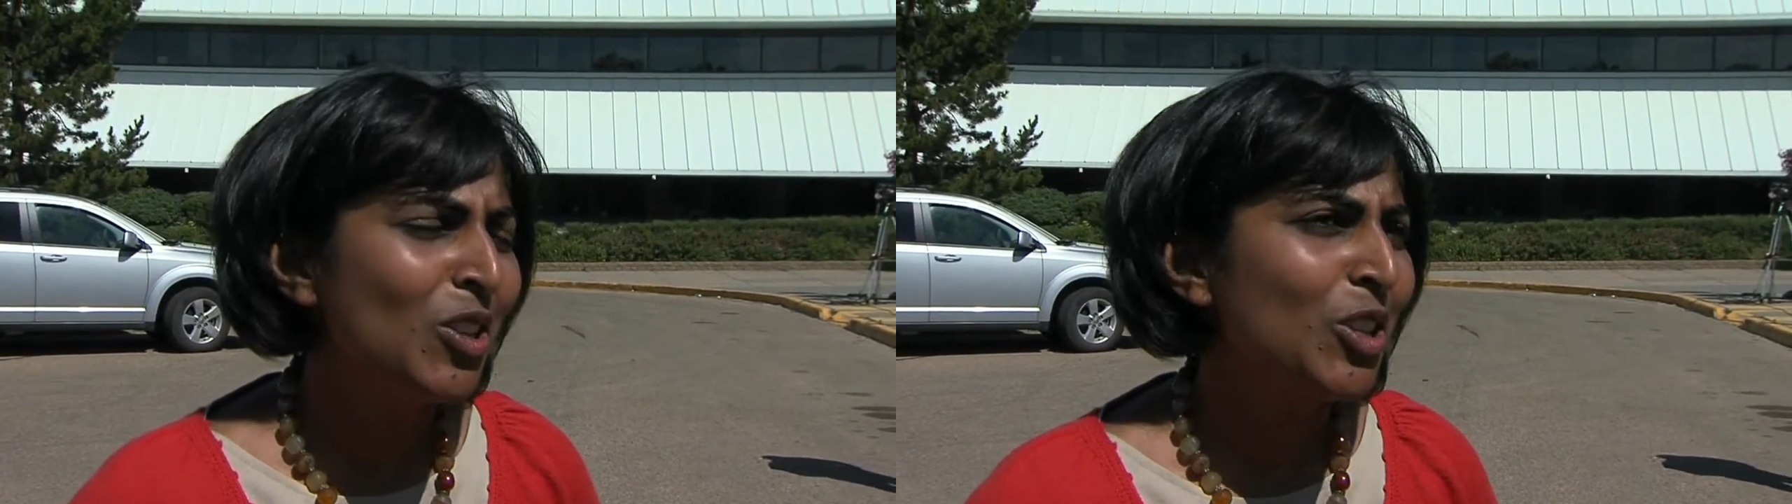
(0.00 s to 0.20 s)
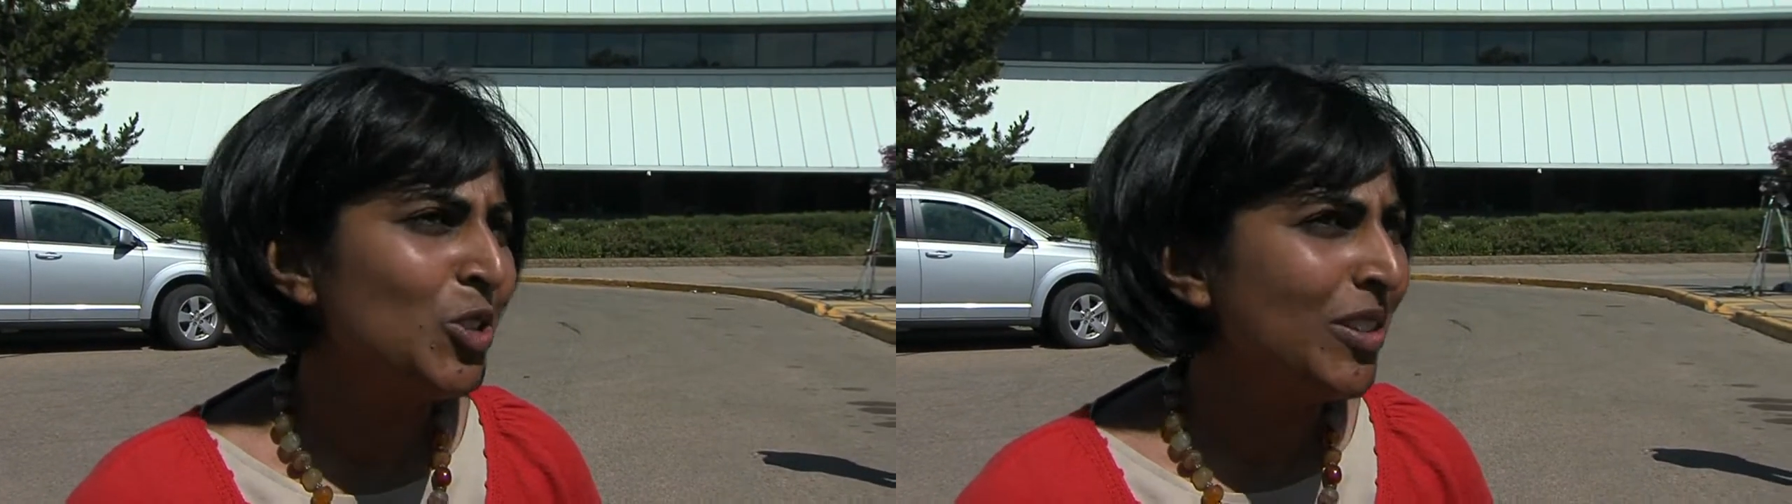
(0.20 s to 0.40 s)

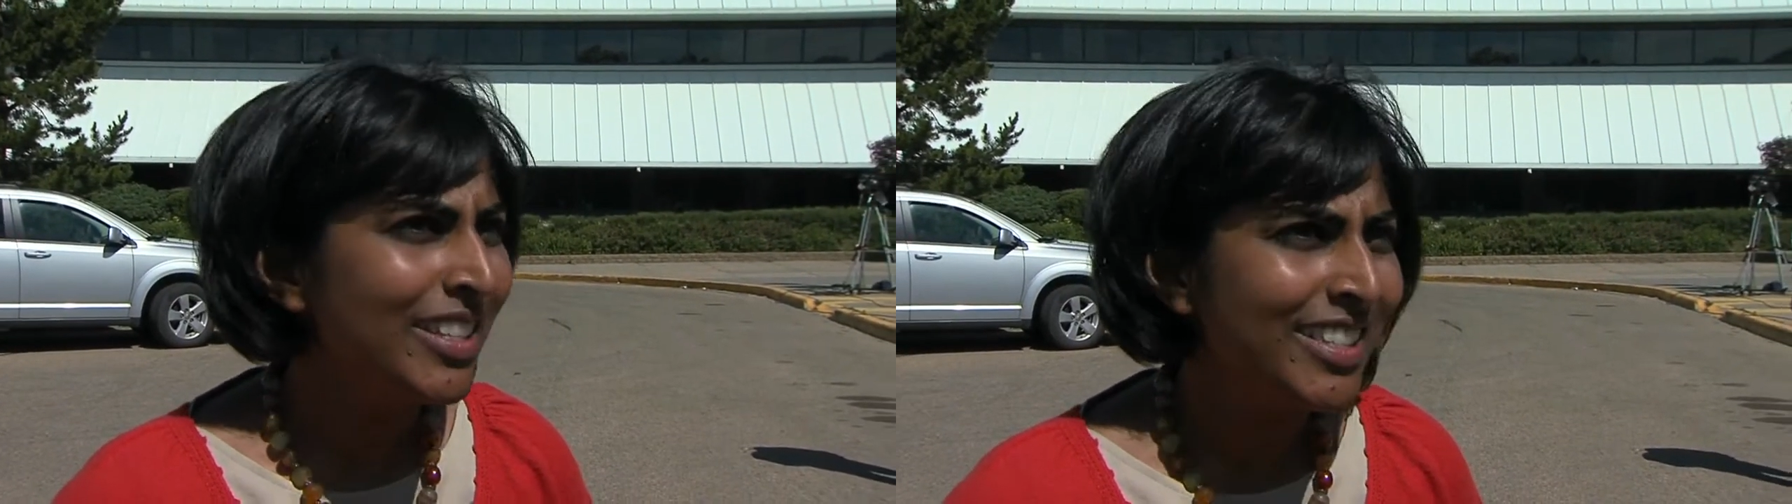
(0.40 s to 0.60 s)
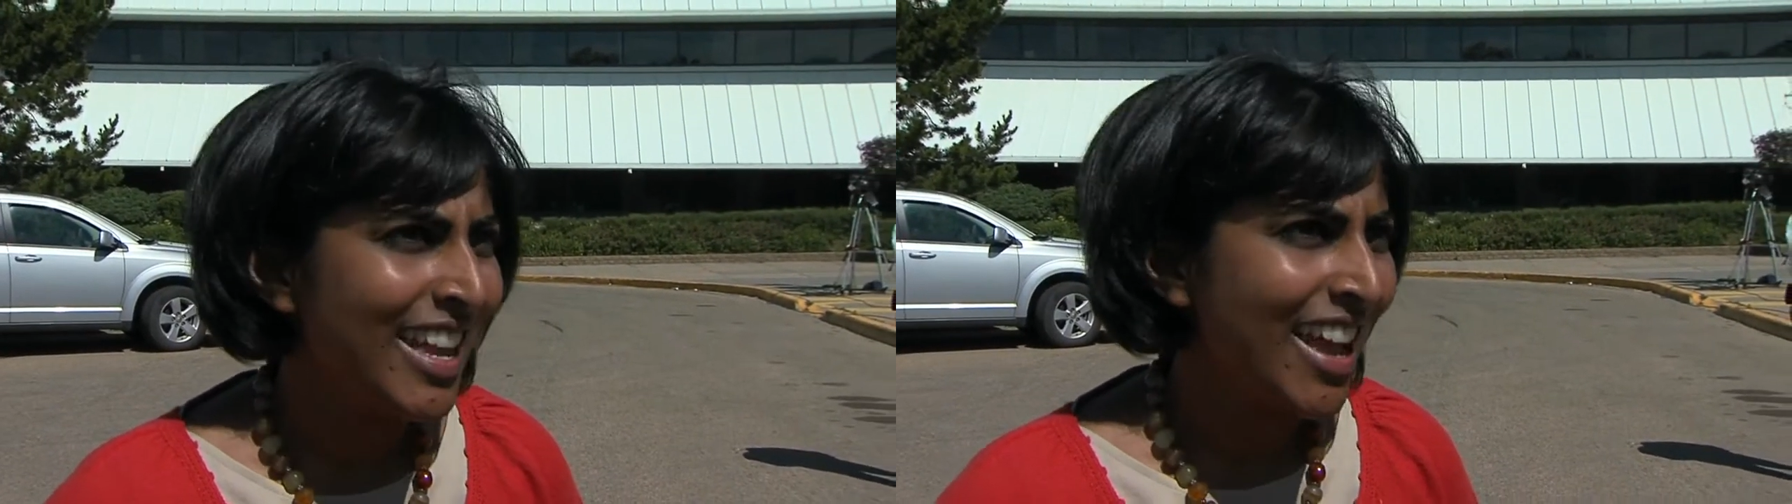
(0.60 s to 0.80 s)
saw
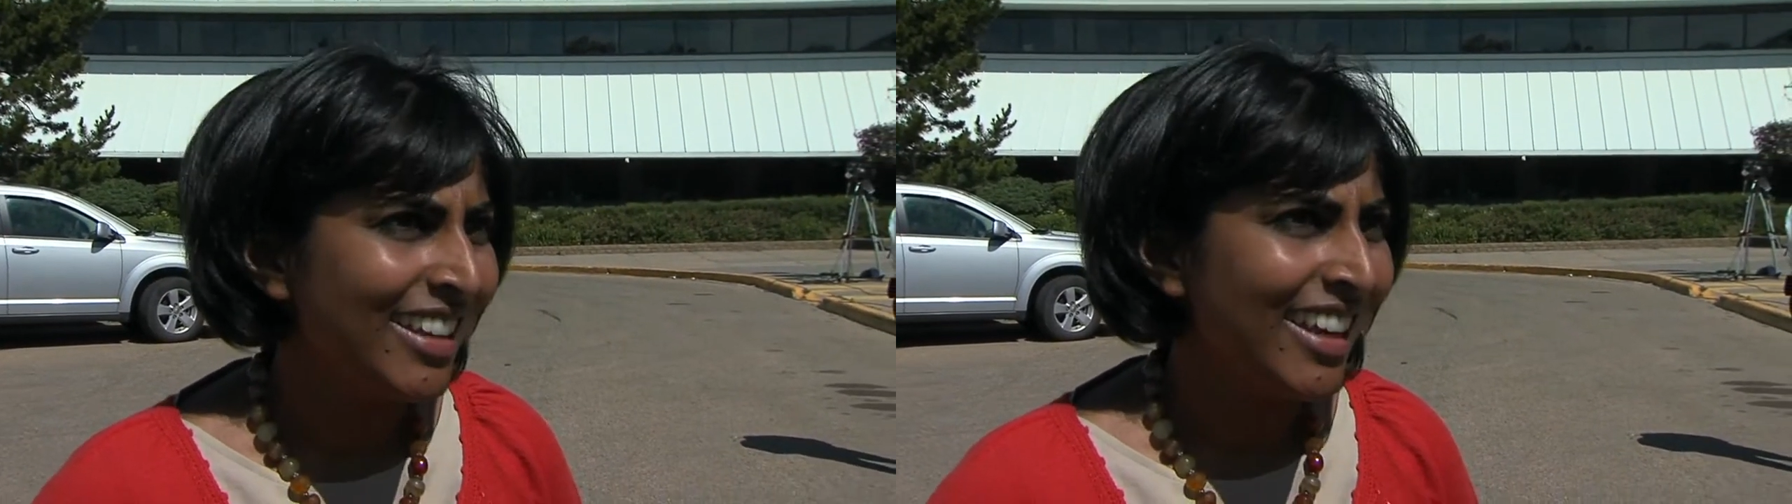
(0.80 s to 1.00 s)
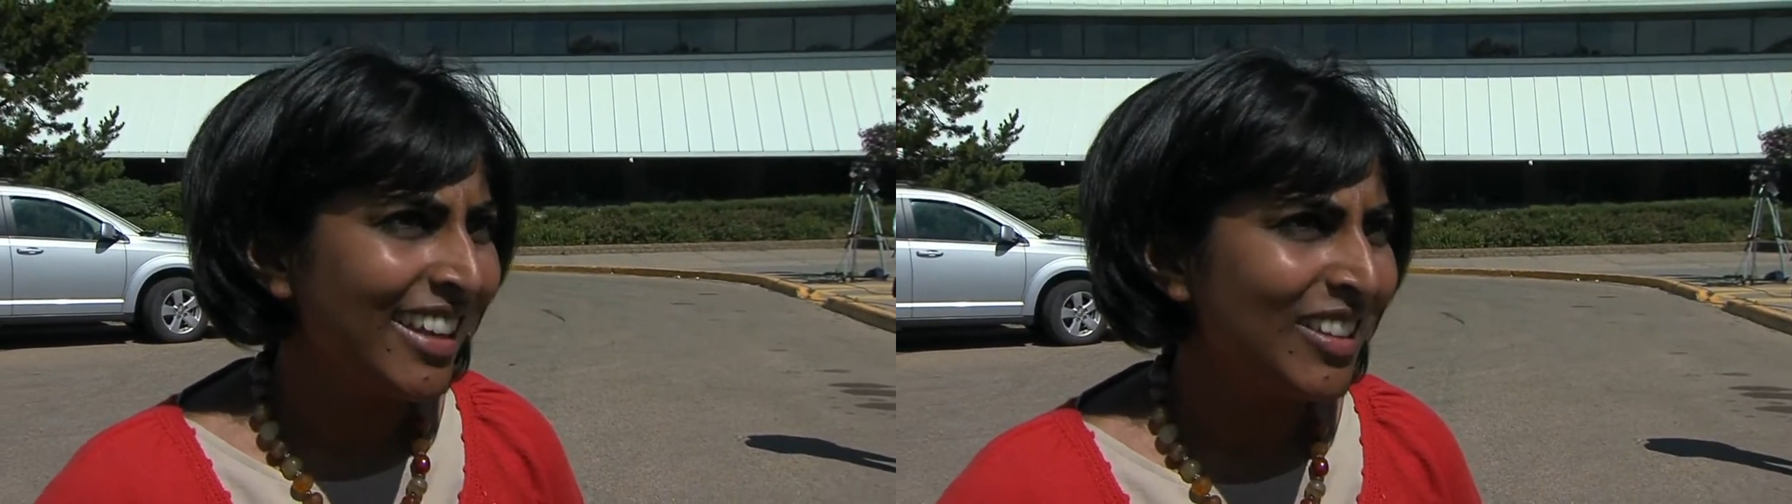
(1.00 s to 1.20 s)
trees
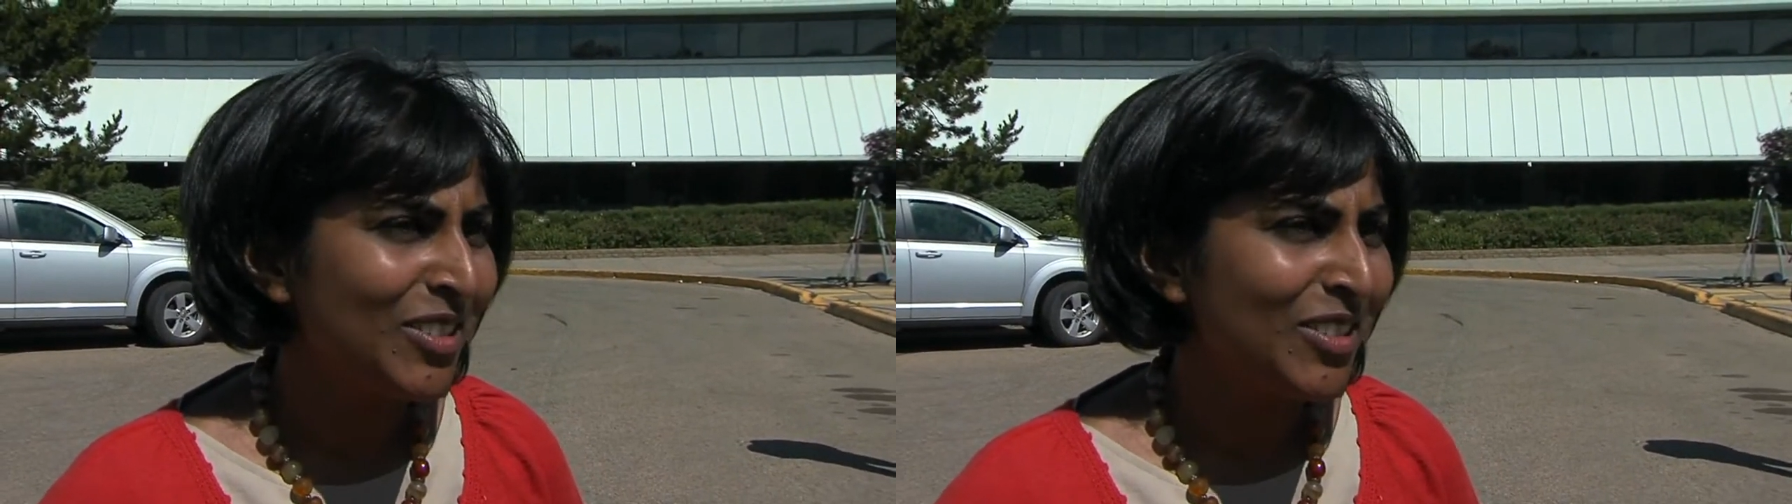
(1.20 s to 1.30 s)
standing,